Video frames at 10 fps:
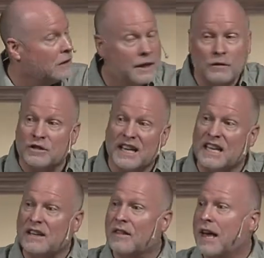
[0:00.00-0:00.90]
They don't say
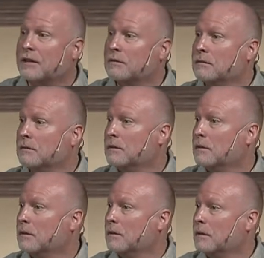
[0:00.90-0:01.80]
any of that.
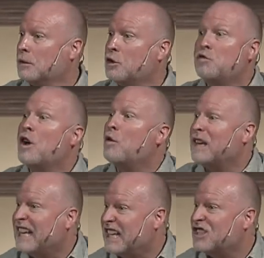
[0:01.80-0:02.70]
You don't
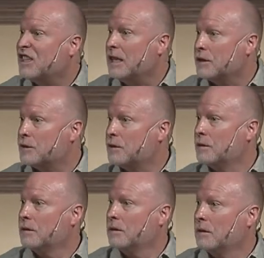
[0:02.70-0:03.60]
exist.
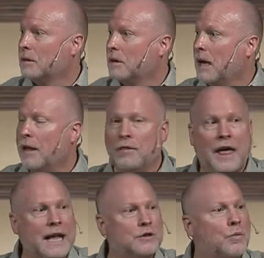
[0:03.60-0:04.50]
And
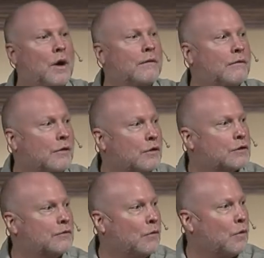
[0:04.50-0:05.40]
that's what
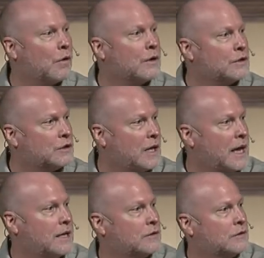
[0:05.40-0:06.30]
verse 4
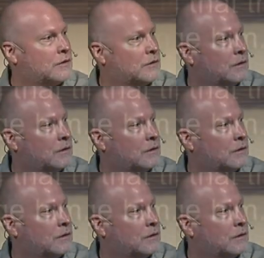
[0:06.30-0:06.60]
says.